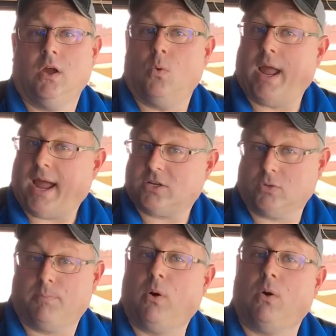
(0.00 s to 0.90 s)
We
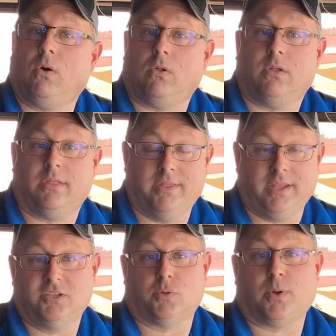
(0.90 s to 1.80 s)
actually pull the
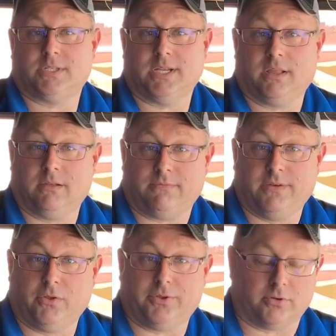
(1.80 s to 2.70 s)
diesel particulate
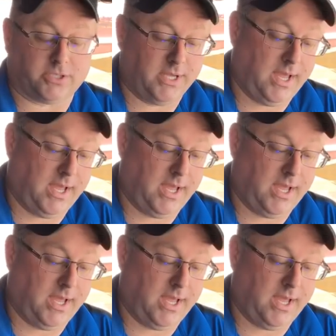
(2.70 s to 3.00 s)
filters.